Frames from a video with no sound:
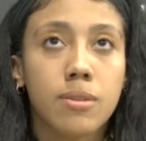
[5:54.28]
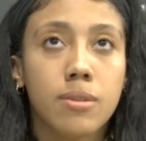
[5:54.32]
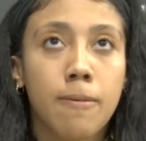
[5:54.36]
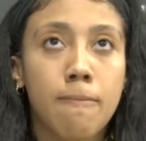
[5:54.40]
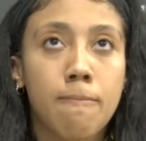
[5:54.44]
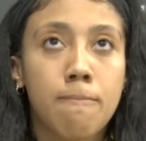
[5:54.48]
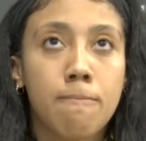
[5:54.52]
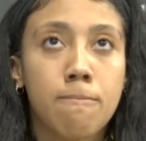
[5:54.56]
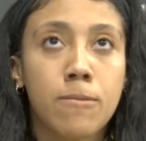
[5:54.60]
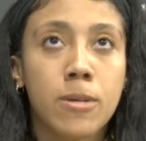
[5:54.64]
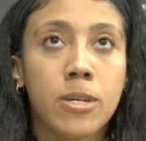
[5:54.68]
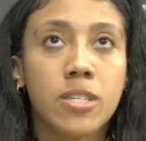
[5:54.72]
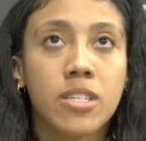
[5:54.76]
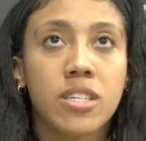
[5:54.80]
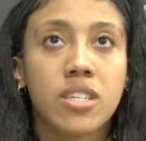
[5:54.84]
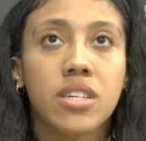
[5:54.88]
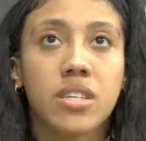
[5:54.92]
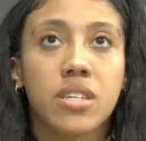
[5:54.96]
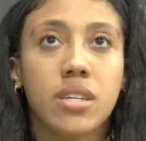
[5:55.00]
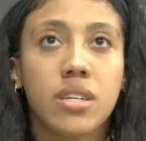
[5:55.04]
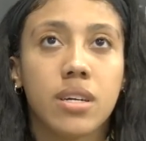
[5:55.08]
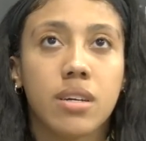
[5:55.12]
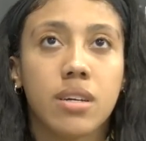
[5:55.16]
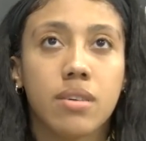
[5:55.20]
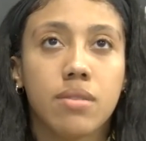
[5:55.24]
really
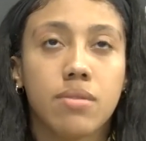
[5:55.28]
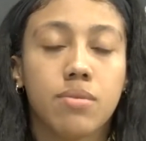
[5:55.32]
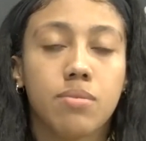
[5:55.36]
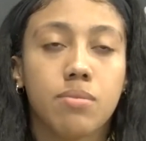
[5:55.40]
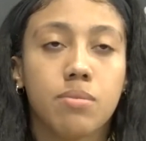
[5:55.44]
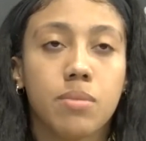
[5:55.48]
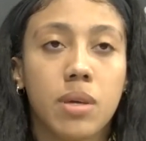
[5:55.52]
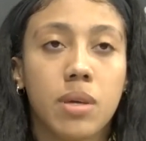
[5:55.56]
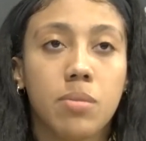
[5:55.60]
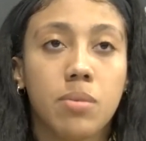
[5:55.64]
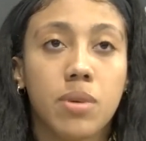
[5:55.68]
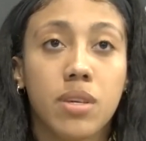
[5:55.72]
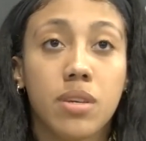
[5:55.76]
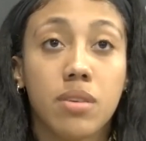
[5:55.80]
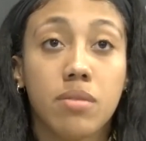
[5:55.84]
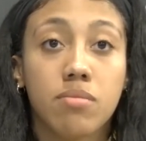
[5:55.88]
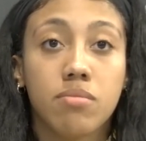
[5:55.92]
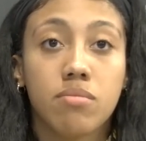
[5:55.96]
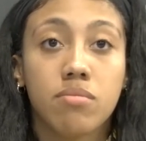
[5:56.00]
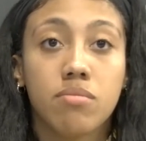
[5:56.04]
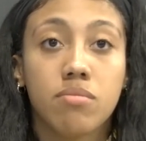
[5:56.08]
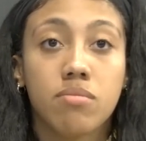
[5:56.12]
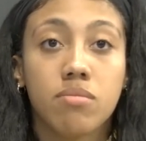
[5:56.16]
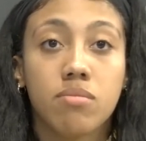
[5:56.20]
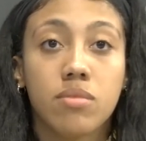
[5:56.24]
could have maybe
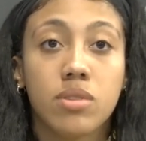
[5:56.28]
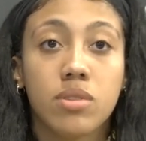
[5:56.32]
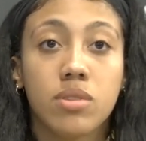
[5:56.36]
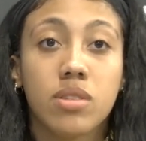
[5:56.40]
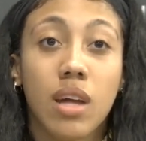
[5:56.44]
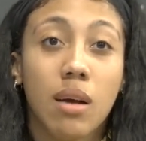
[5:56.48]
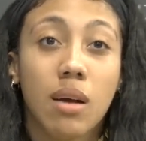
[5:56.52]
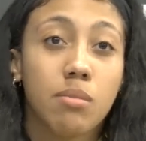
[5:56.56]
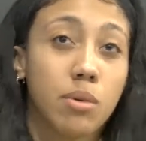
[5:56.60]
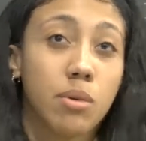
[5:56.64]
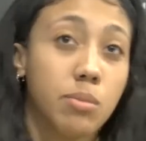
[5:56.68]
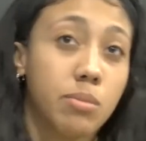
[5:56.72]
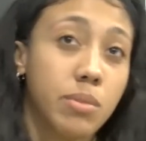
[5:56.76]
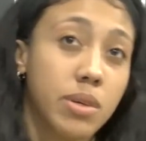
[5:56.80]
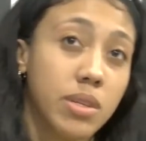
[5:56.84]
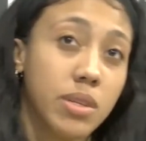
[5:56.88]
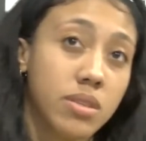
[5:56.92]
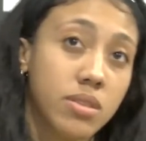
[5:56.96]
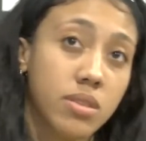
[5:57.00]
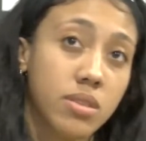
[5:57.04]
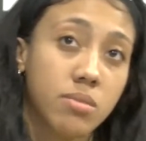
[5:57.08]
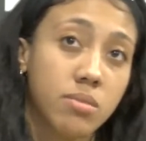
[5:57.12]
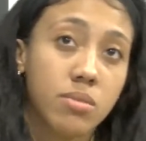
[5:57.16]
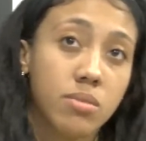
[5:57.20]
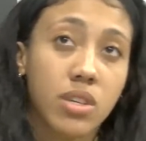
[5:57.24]
stopped
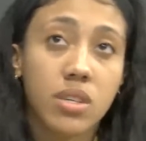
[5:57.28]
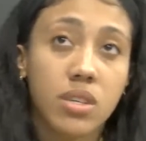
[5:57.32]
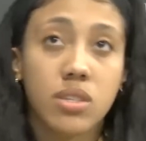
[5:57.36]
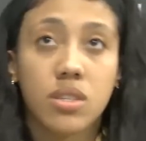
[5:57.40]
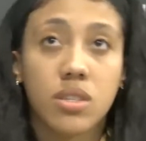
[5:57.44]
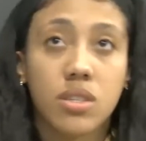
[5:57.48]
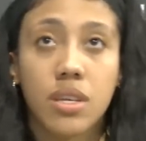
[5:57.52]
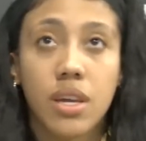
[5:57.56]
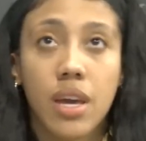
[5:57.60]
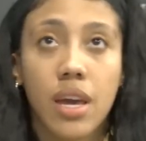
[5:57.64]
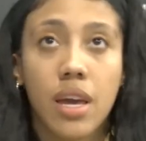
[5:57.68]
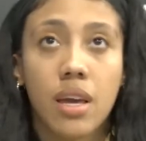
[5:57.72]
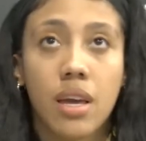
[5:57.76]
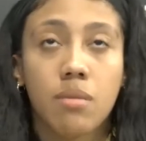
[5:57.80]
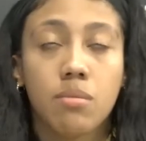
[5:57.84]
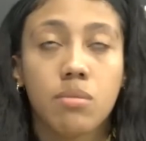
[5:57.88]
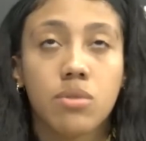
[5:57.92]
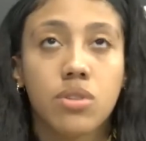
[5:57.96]
momentum, changed the game.